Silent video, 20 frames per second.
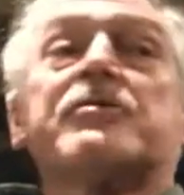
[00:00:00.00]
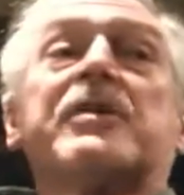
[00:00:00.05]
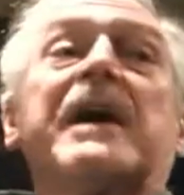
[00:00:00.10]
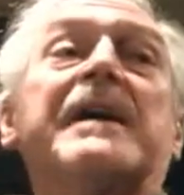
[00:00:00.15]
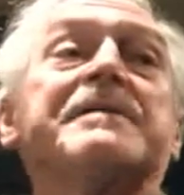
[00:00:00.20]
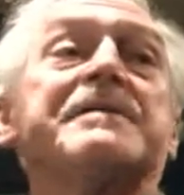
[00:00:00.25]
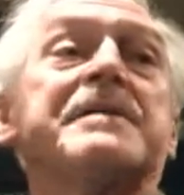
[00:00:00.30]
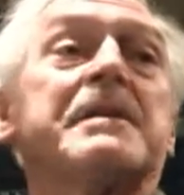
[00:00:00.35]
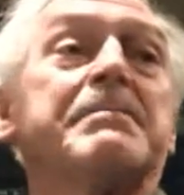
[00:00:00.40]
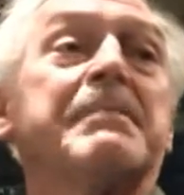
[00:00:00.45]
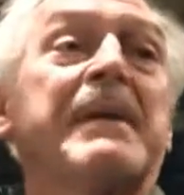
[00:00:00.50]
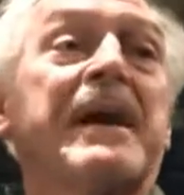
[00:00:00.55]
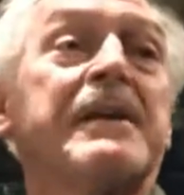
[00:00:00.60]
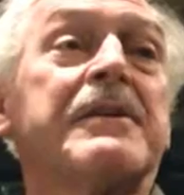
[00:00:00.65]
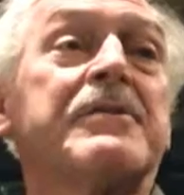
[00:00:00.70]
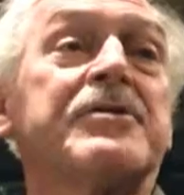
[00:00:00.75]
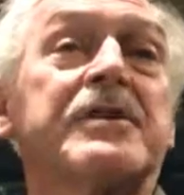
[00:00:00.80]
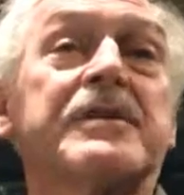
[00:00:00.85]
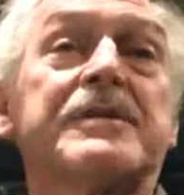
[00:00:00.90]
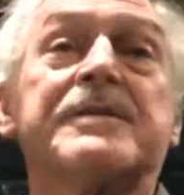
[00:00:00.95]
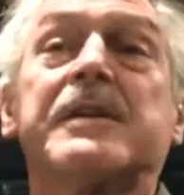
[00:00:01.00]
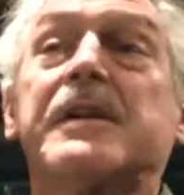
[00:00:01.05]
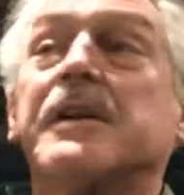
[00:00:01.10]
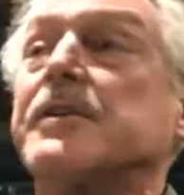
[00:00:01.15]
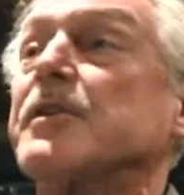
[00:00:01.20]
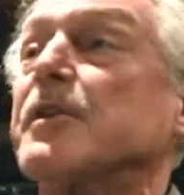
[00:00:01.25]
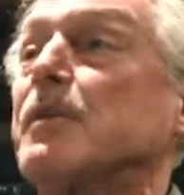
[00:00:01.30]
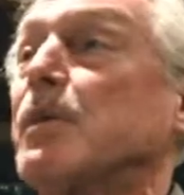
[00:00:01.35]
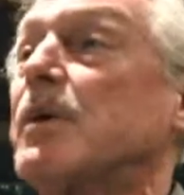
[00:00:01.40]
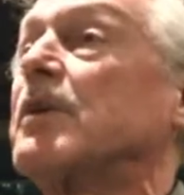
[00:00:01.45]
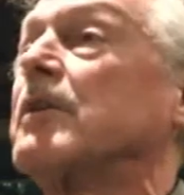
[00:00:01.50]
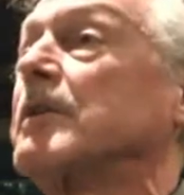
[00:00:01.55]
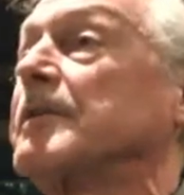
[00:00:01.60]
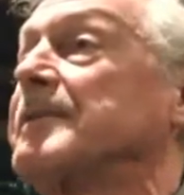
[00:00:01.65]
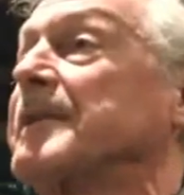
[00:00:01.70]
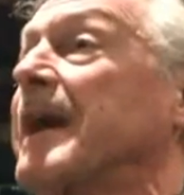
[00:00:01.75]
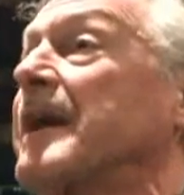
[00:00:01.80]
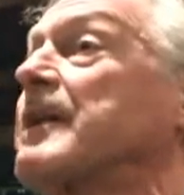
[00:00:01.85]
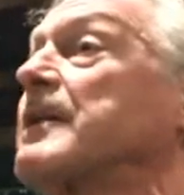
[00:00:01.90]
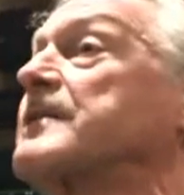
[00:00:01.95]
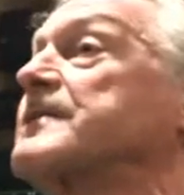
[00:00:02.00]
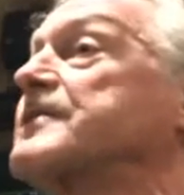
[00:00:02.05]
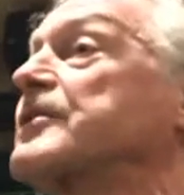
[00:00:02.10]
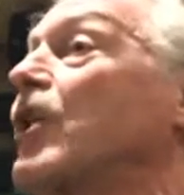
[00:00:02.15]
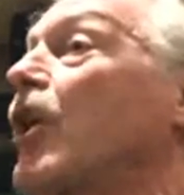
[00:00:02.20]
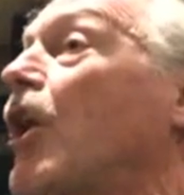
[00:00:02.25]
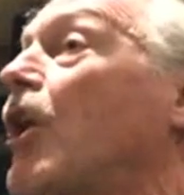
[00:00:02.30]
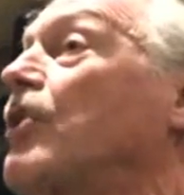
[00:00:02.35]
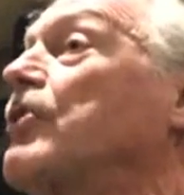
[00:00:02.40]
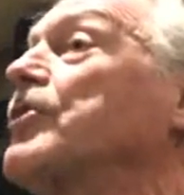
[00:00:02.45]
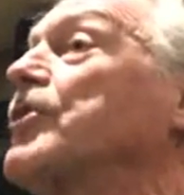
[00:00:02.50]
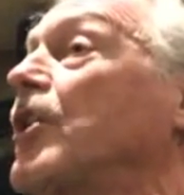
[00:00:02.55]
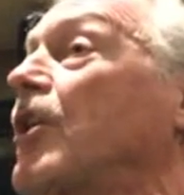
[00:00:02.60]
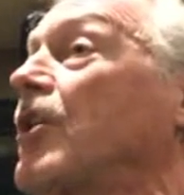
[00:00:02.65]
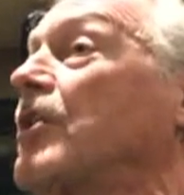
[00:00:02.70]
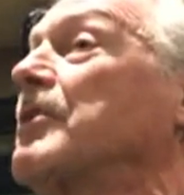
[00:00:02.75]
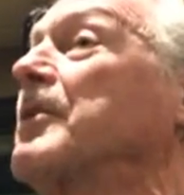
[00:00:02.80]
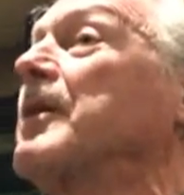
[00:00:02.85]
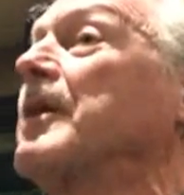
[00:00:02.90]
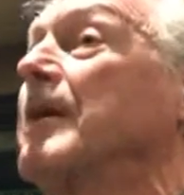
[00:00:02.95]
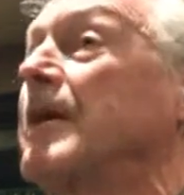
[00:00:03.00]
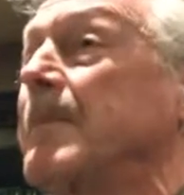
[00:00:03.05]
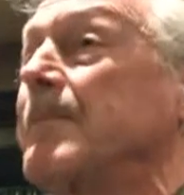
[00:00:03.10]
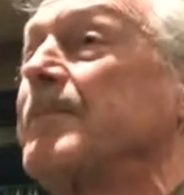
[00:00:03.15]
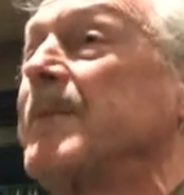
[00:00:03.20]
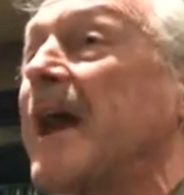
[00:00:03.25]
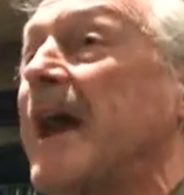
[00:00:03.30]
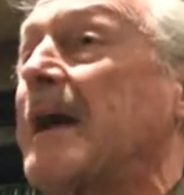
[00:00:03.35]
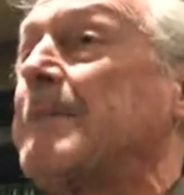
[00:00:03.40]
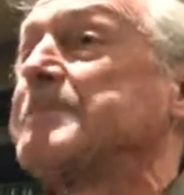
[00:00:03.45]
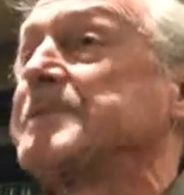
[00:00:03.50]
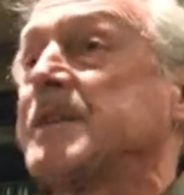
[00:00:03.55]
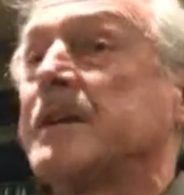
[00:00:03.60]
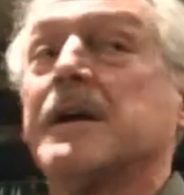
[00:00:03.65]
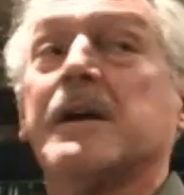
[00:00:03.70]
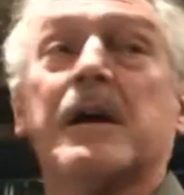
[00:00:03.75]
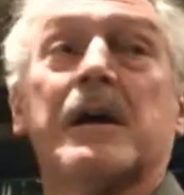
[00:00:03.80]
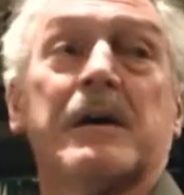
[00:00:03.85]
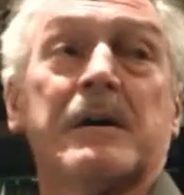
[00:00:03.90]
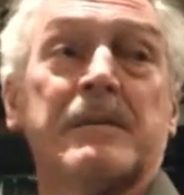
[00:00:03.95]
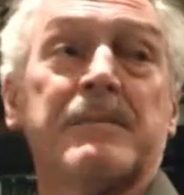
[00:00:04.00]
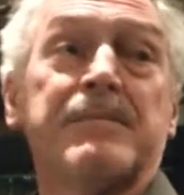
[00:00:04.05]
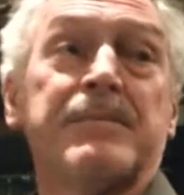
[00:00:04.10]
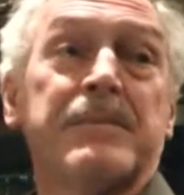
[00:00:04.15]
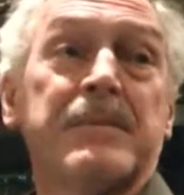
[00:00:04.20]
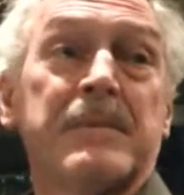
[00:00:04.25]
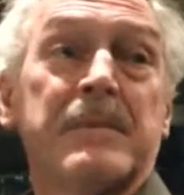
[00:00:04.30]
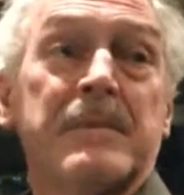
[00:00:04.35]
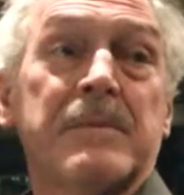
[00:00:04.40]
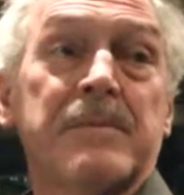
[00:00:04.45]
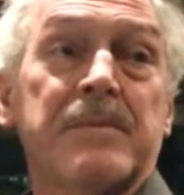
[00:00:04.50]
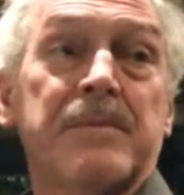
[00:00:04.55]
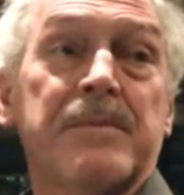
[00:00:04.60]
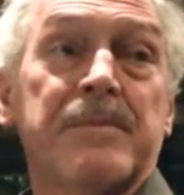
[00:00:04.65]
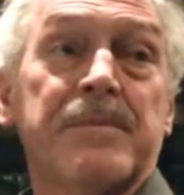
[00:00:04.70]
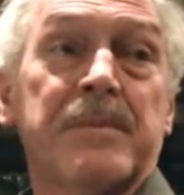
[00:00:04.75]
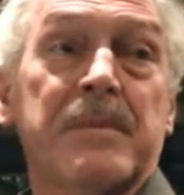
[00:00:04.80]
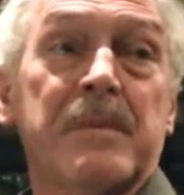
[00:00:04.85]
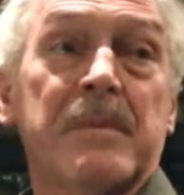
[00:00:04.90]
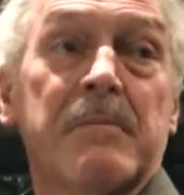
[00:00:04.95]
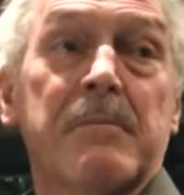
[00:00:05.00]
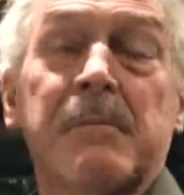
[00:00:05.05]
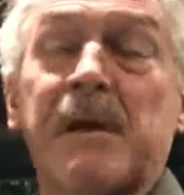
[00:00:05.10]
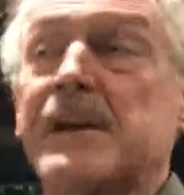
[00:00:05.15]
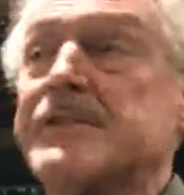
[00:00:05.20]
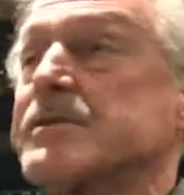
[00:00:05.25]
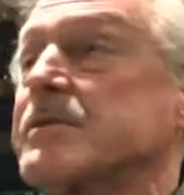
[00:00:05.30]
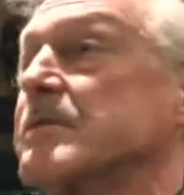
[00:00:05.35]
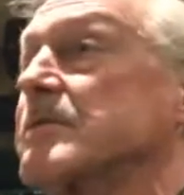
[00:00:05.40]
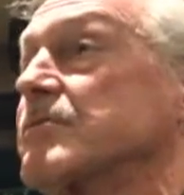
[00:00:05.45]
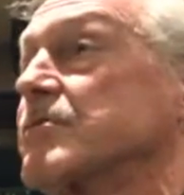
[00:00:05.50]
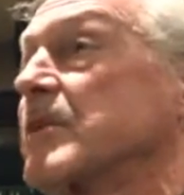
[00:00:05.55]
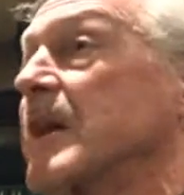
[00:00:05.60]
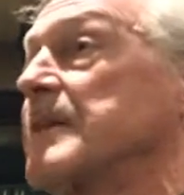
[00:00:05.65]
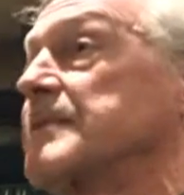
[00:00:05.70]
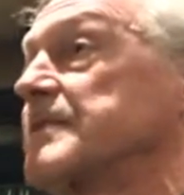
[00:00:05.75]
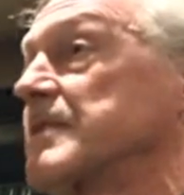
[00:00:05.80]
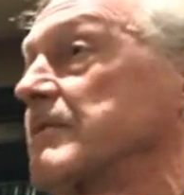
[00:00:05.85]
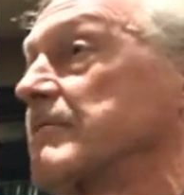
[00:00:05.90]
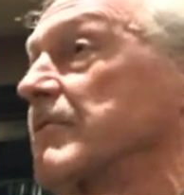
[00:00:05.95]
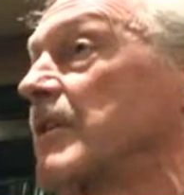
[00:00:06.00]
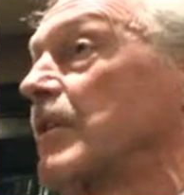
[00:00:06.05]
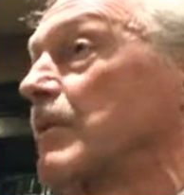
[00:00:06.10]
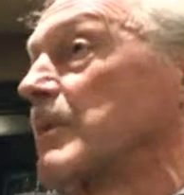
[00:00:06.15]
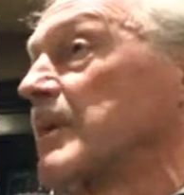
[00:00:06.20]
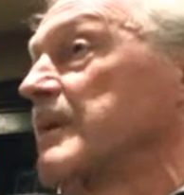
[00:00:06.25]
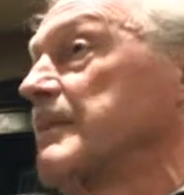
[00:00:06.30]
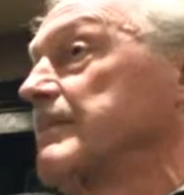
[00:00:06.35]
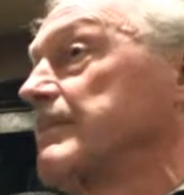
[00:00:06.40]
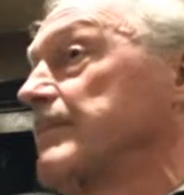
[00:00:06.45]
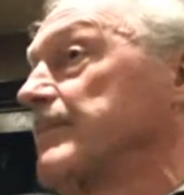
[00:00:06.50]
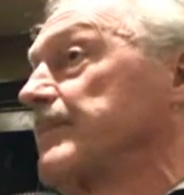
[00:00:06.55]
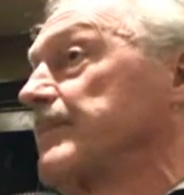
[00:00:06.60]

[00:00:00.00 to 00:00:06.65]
transit managers in the world. That is the Hong Kong MTR, Mass Transit Railway.